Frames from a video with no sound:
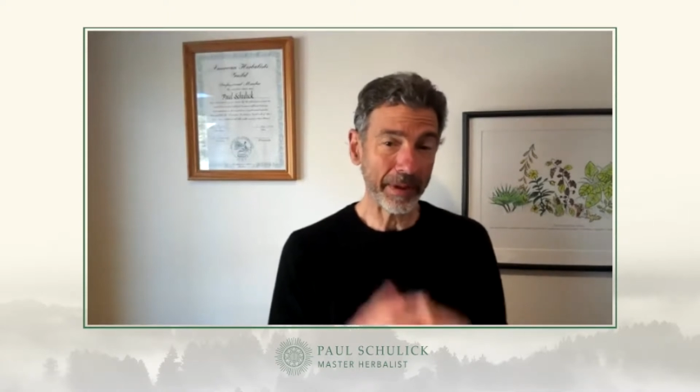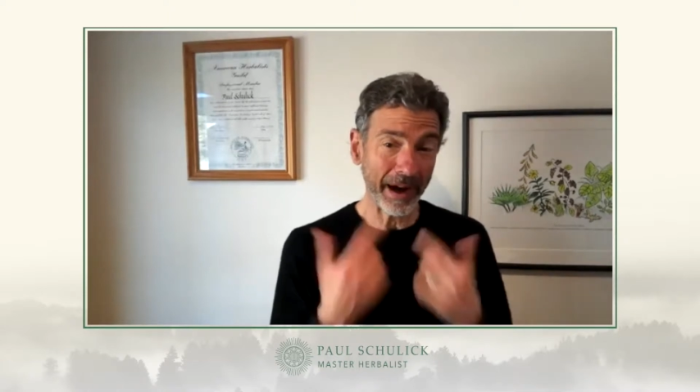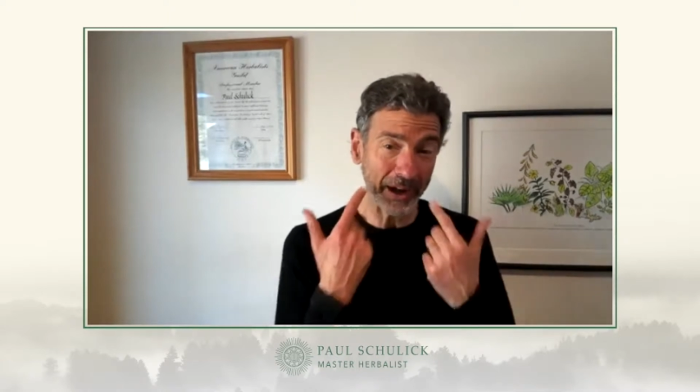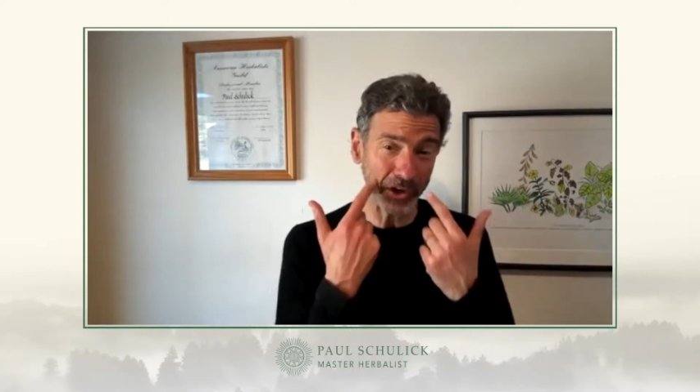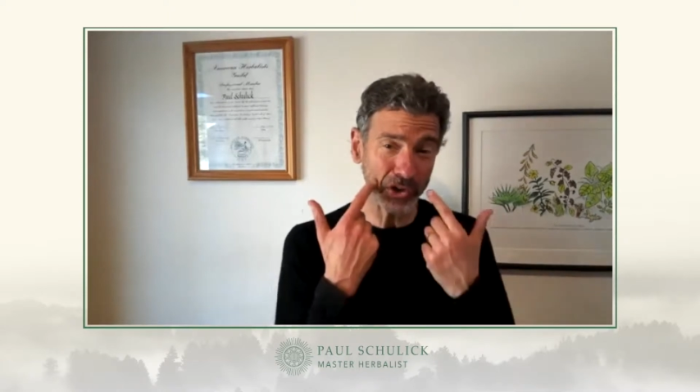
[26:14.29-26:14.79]
And
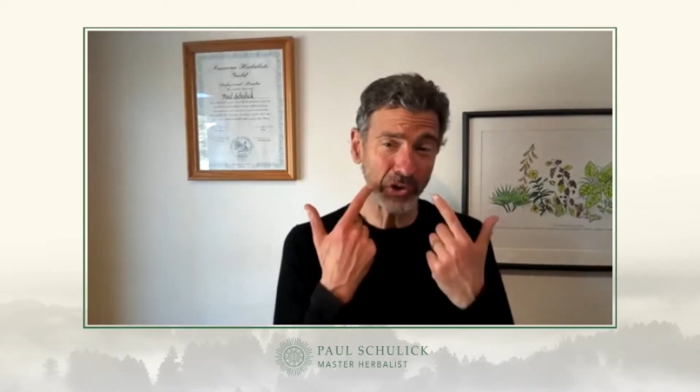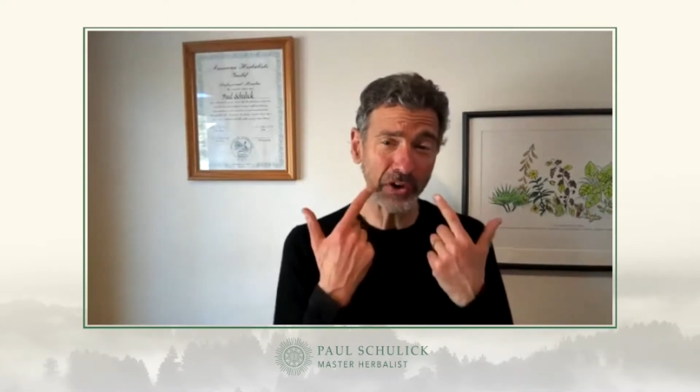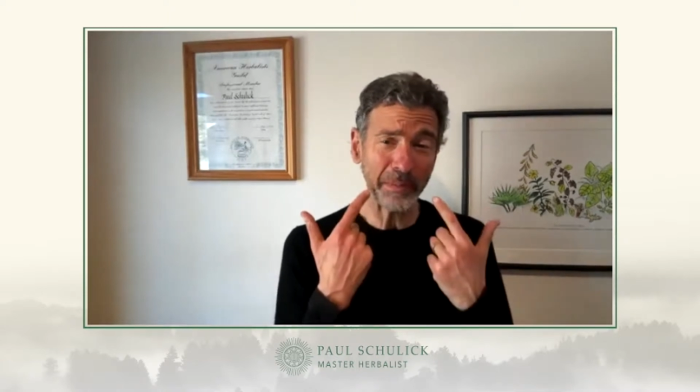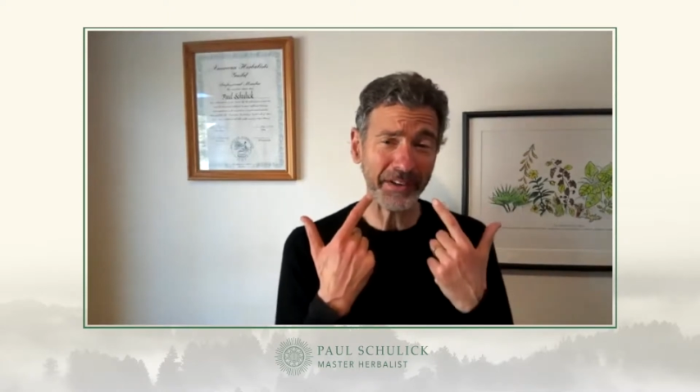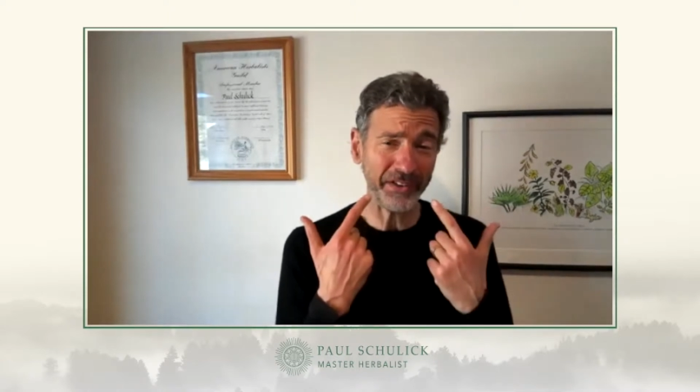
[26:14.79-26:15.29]
I could show you
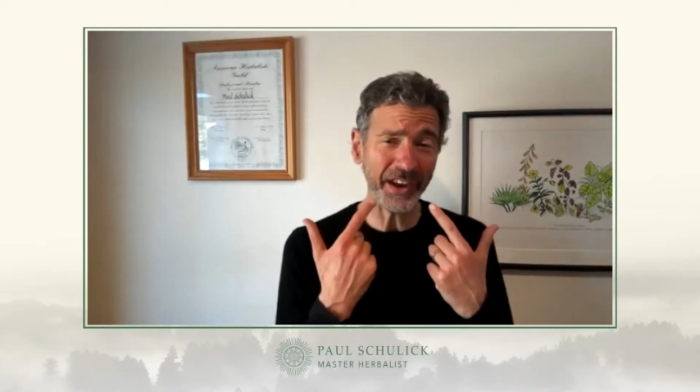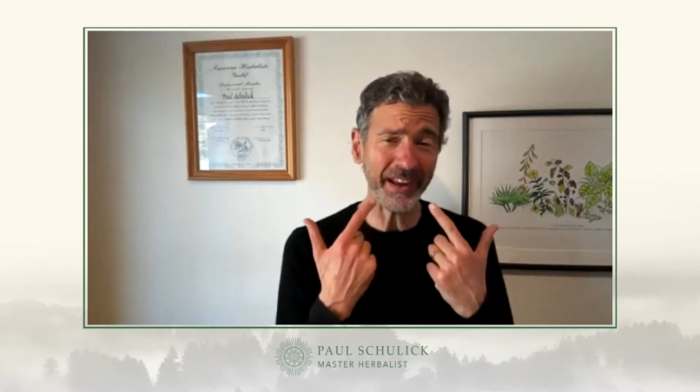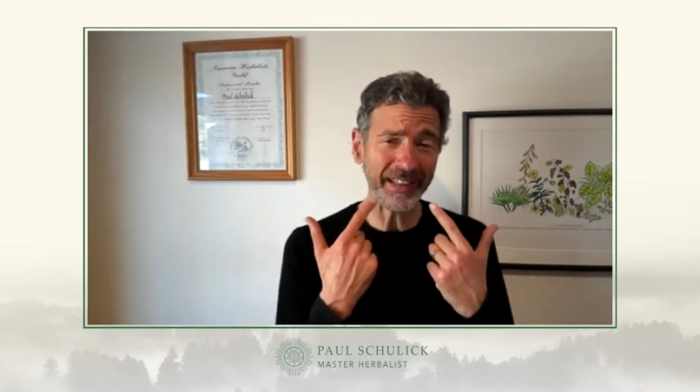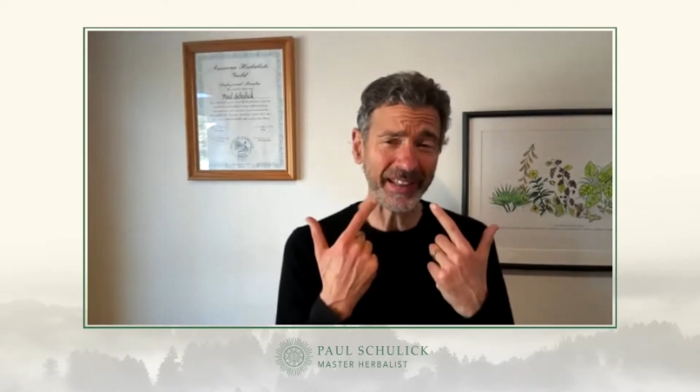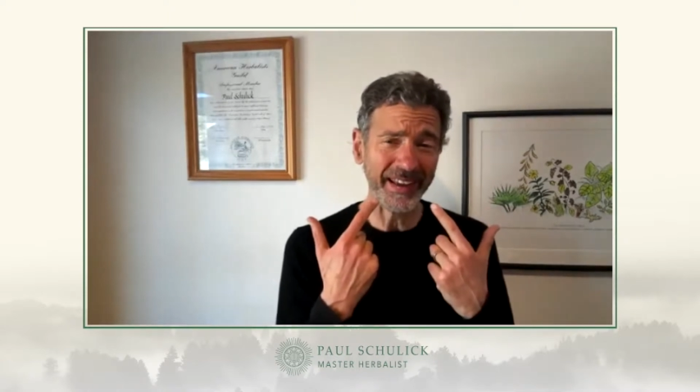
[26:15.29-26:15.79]
my
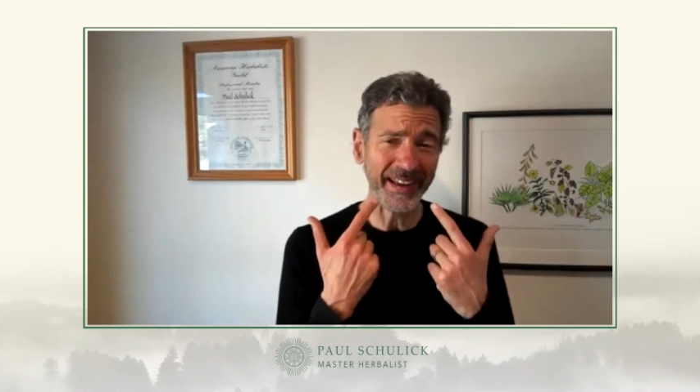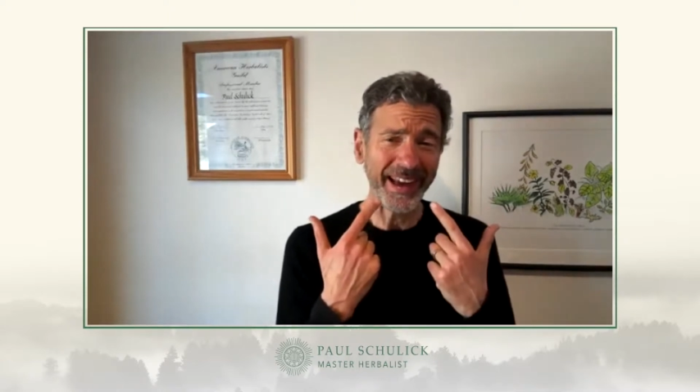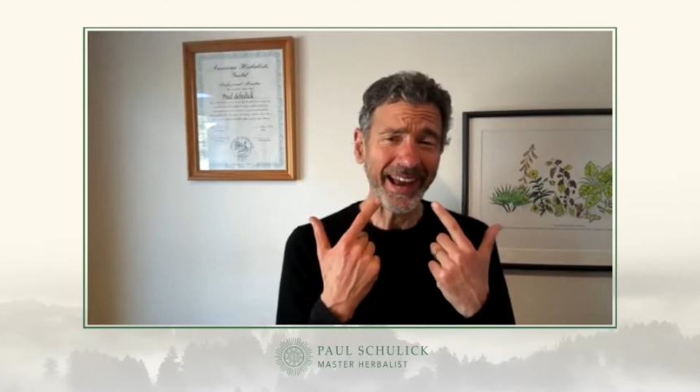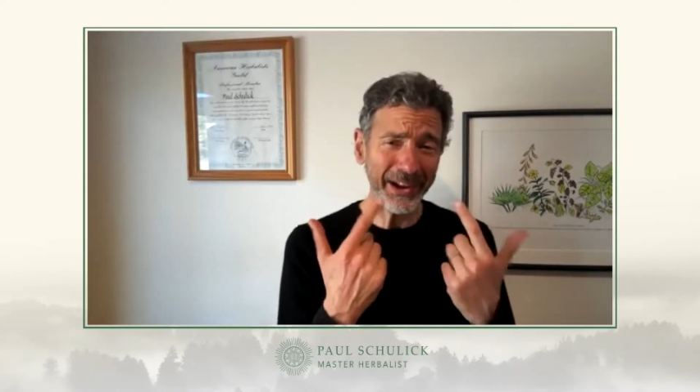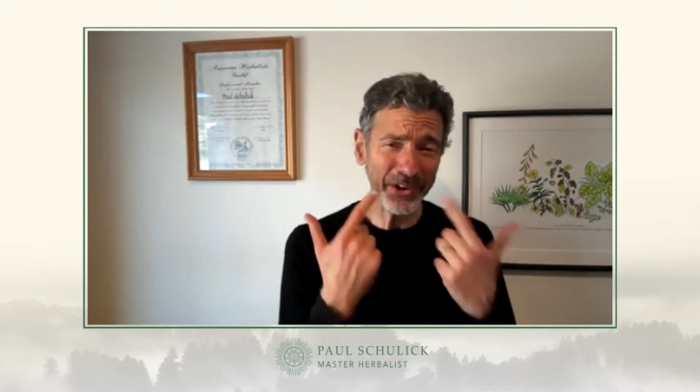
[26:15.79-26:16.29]
teeth,
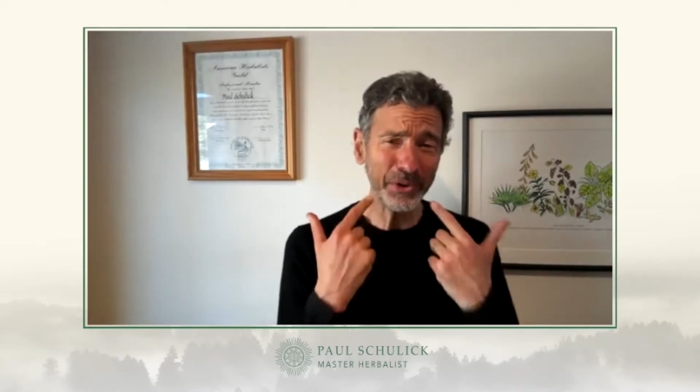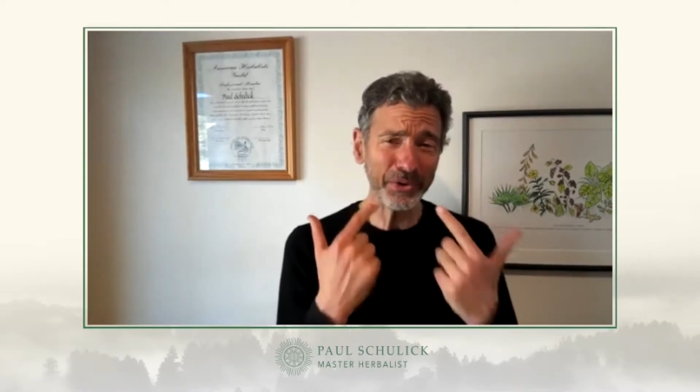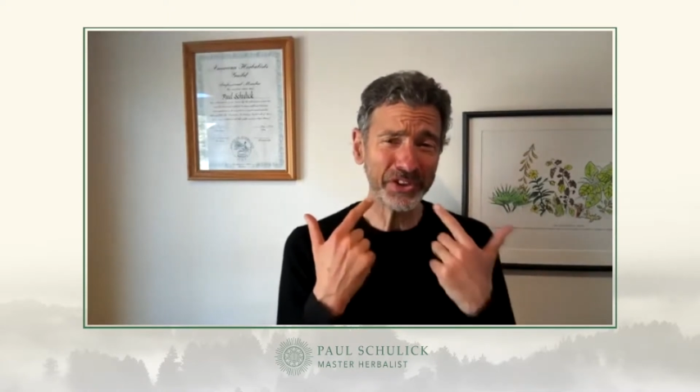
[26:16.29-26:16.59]
and you'd